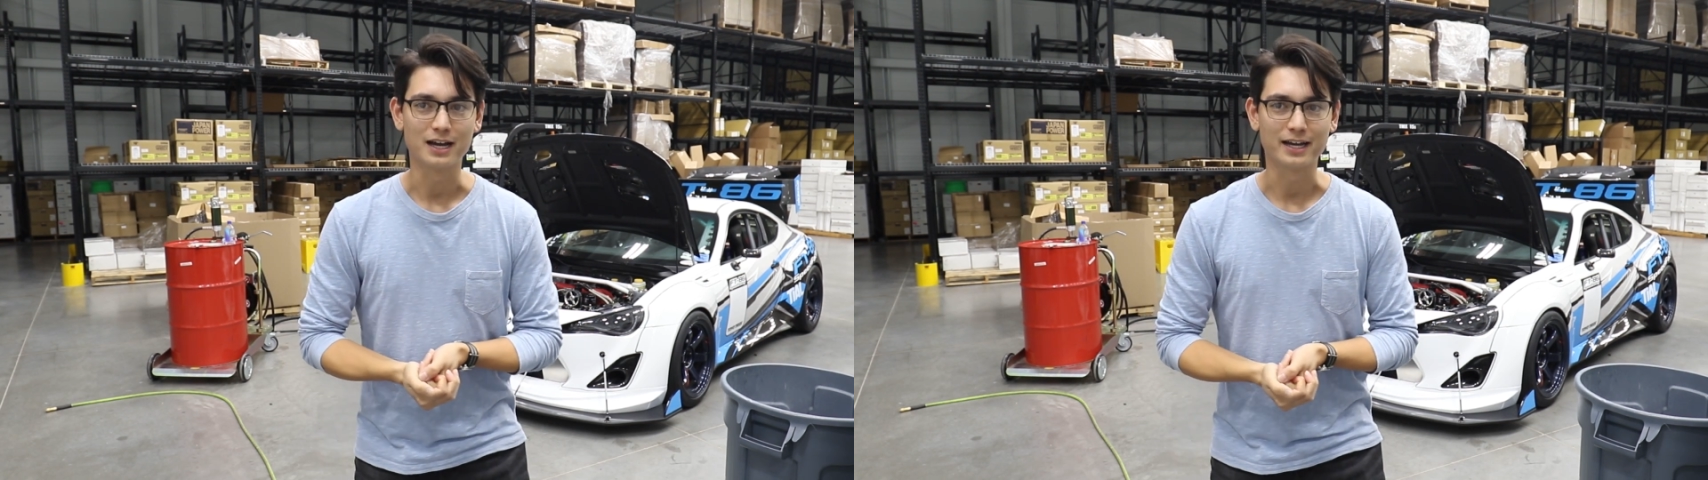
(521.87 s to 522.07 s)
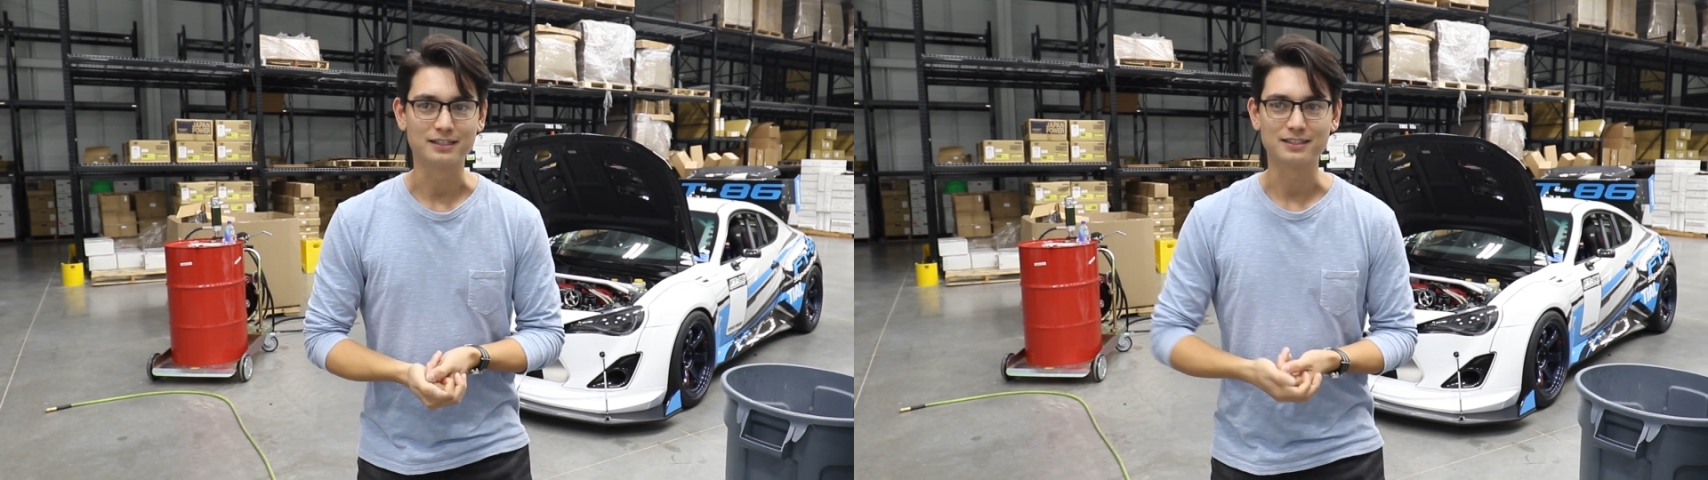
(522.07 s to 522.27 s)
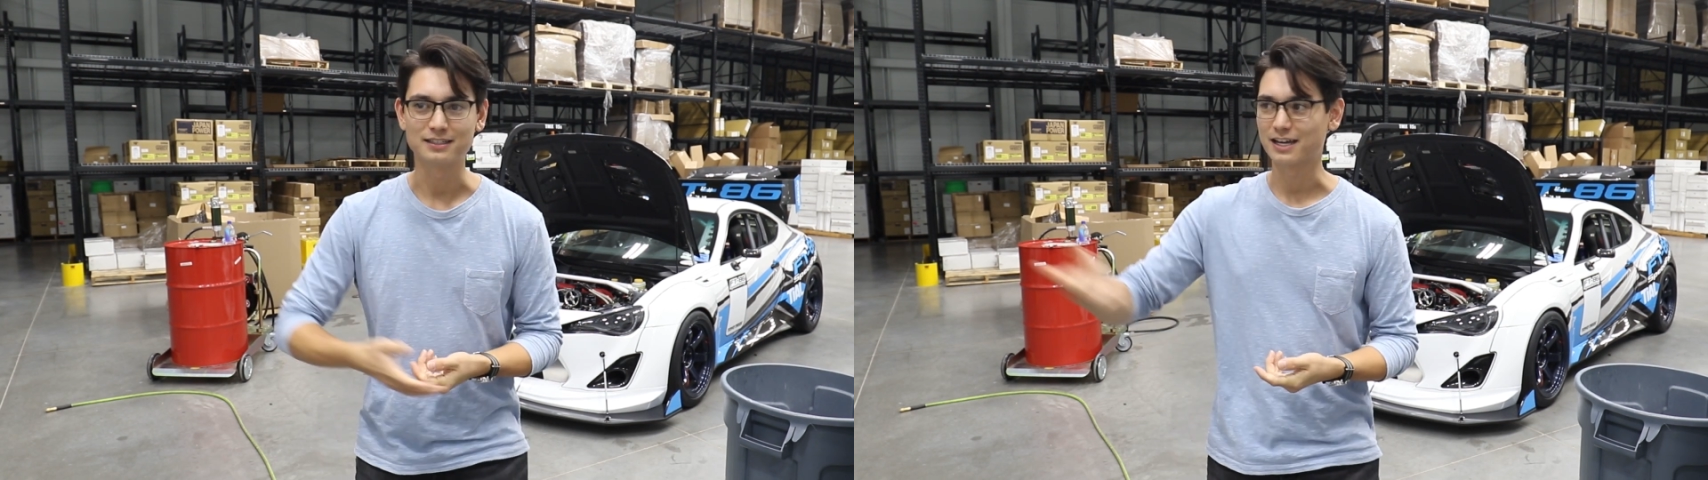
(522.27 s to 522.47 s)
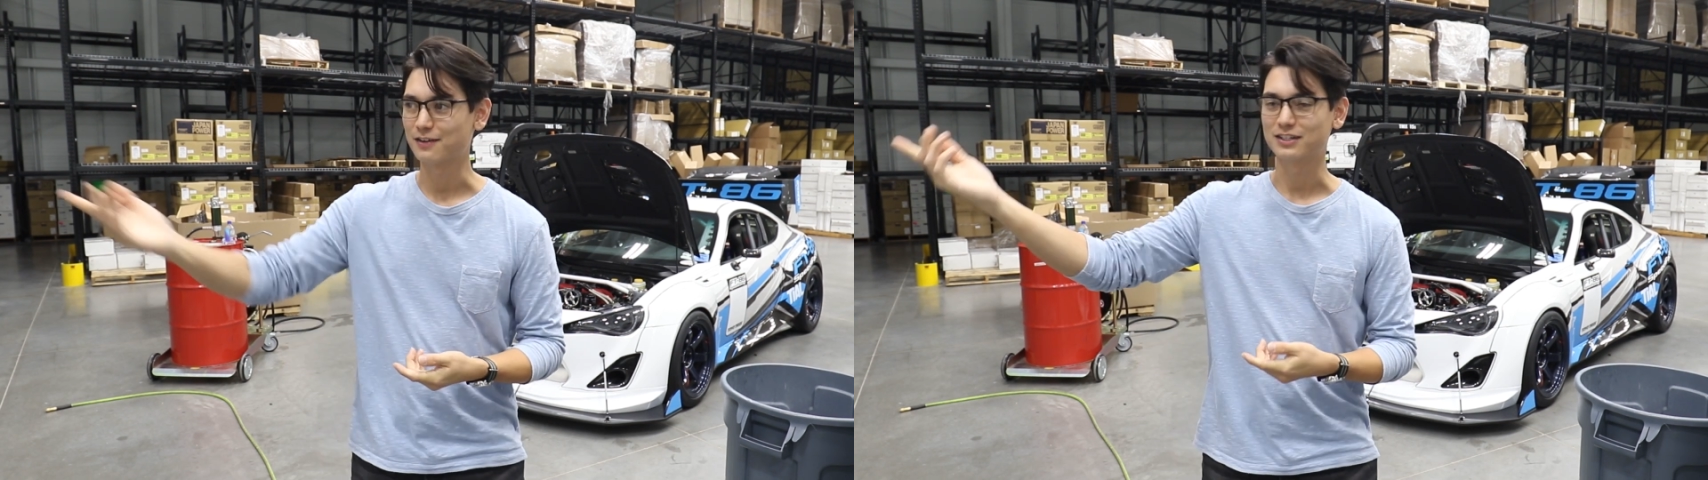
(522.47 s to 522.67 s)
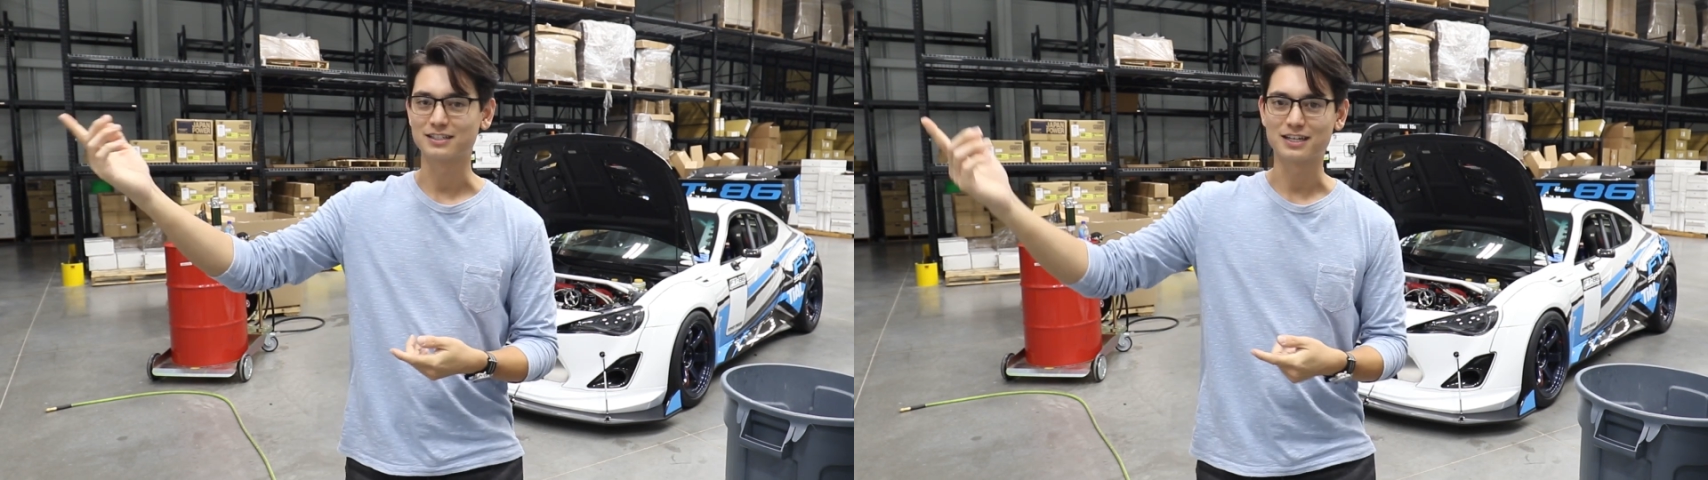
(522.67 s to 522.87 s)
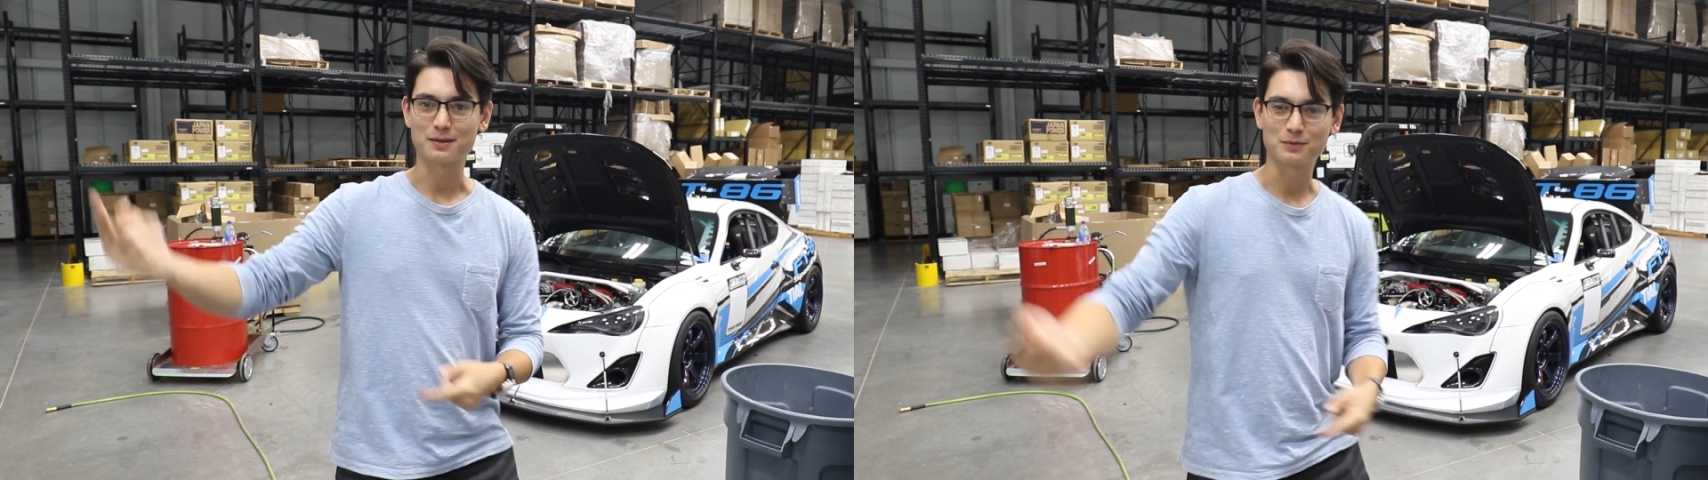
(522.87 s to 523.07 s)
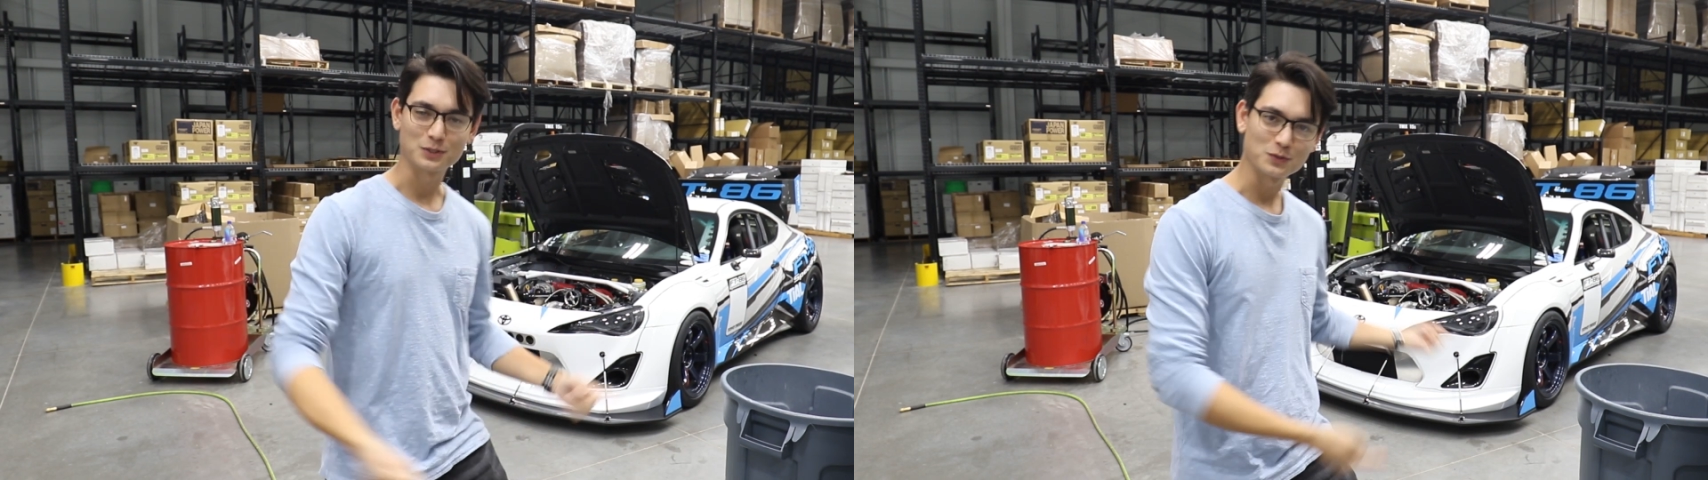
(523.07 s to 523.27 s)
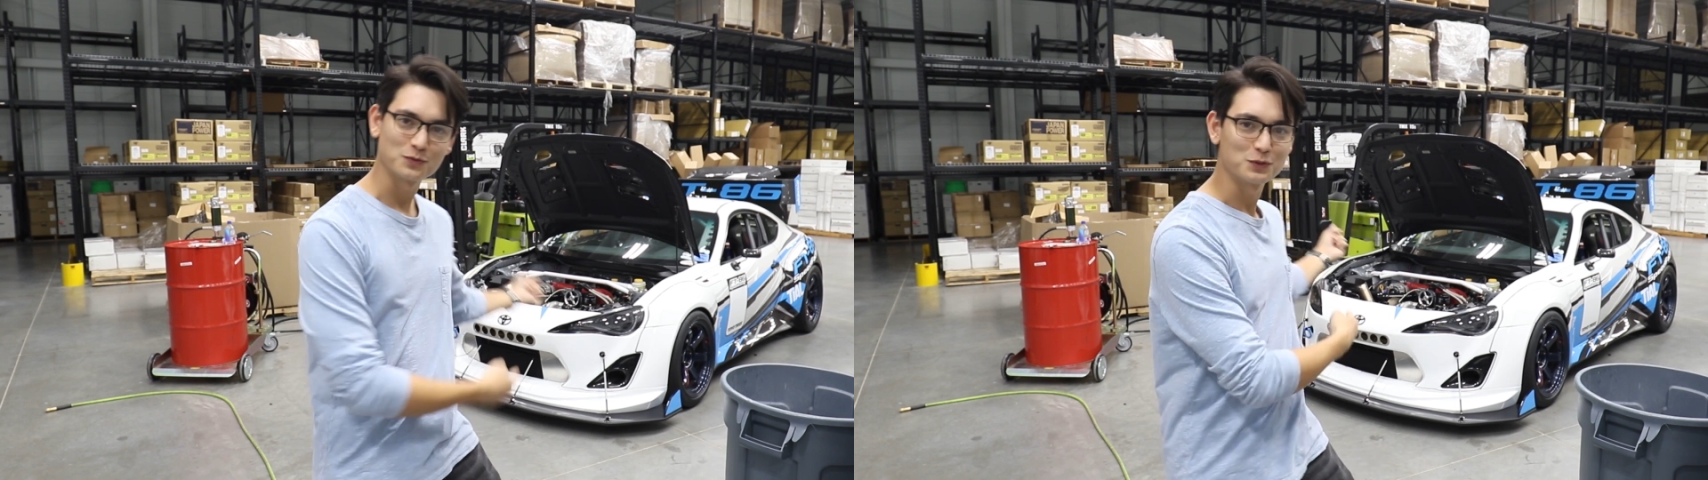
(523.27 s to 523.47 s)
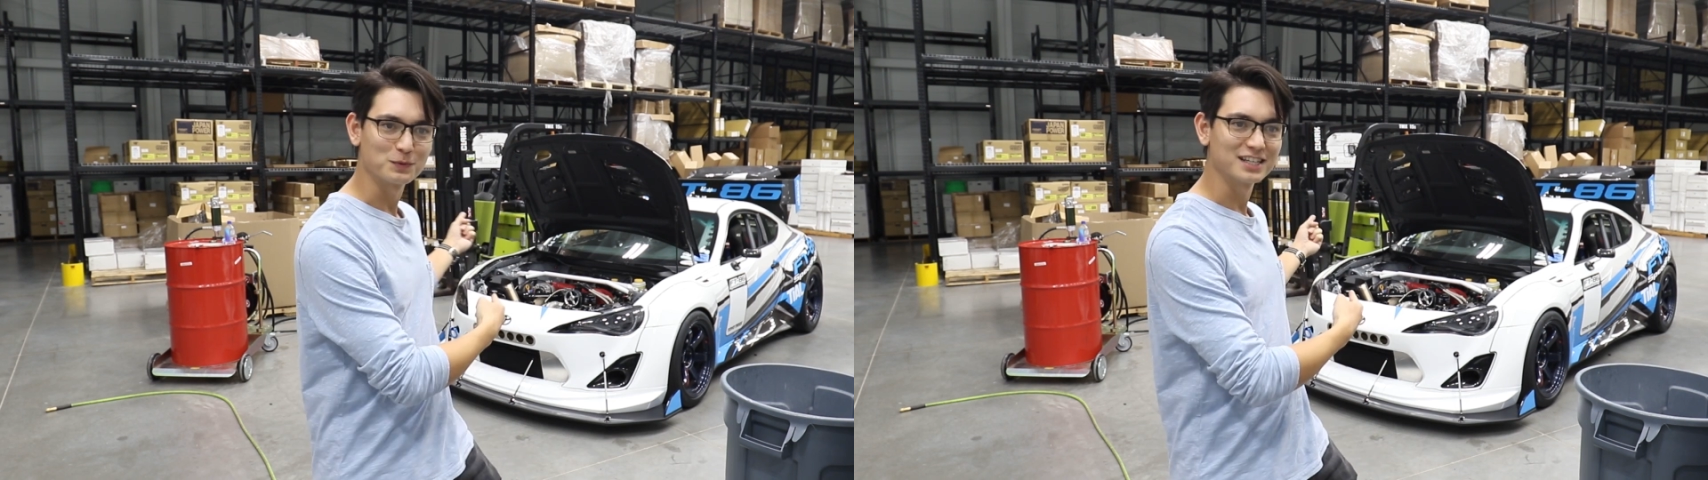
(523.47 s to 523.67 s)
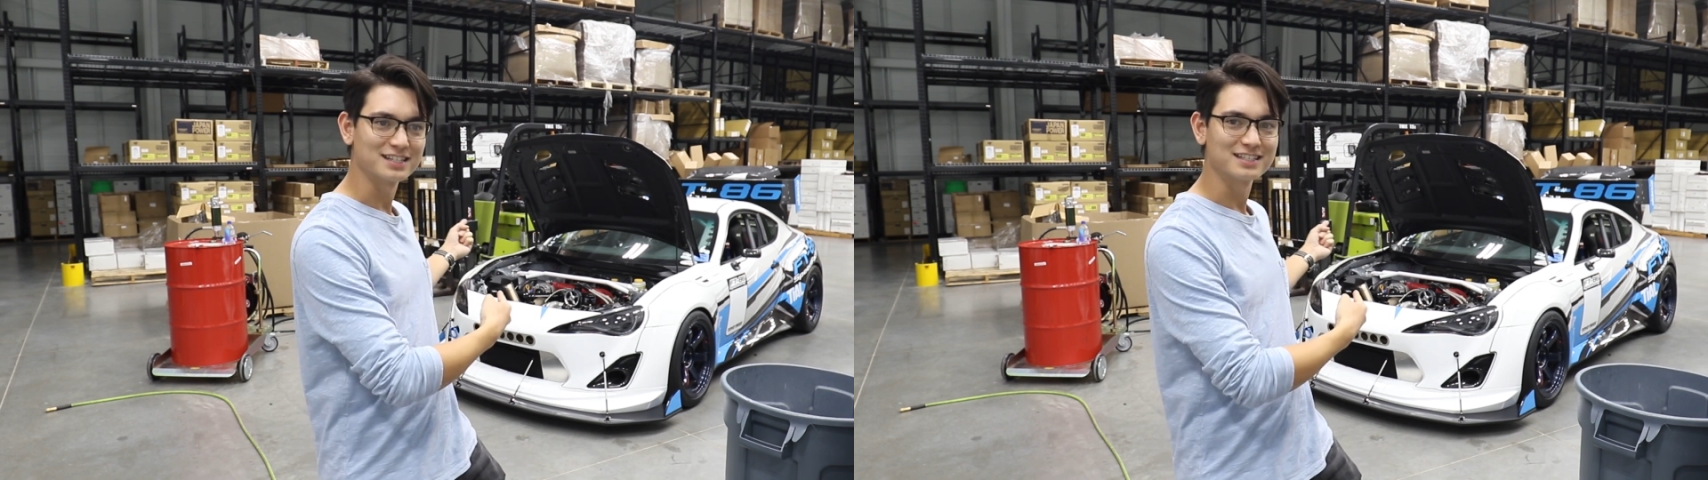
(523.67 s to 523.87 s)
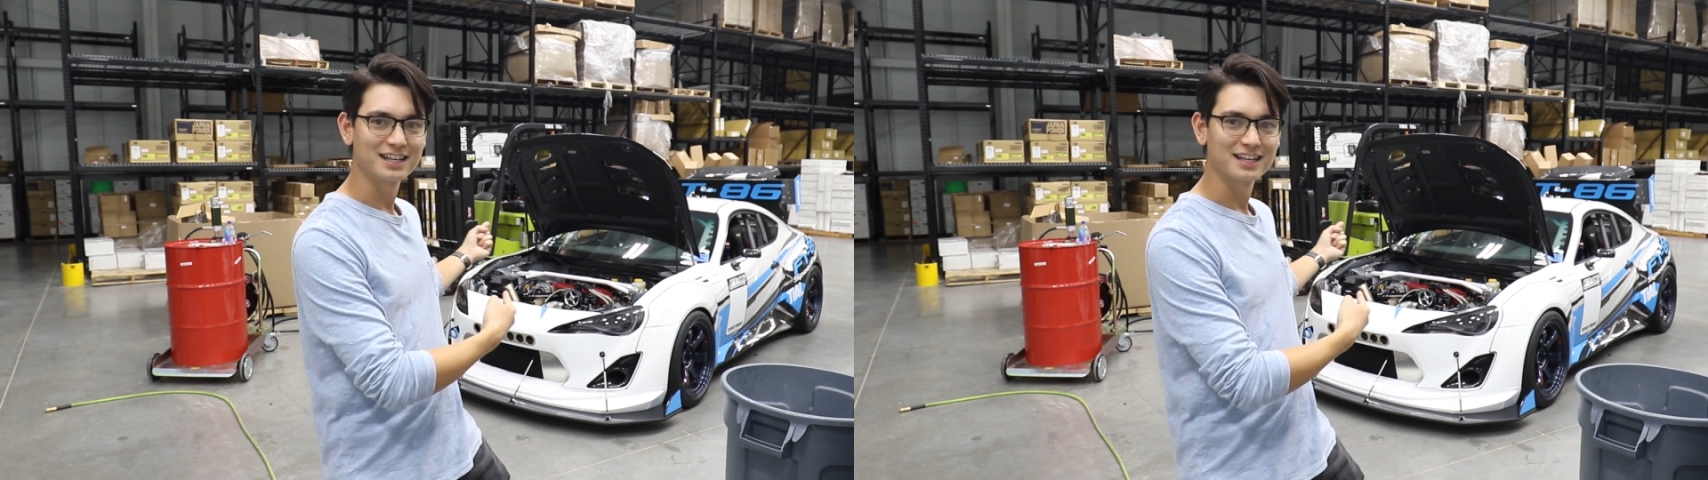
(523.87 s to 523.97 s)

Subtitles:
I didn't have any time because I was filming this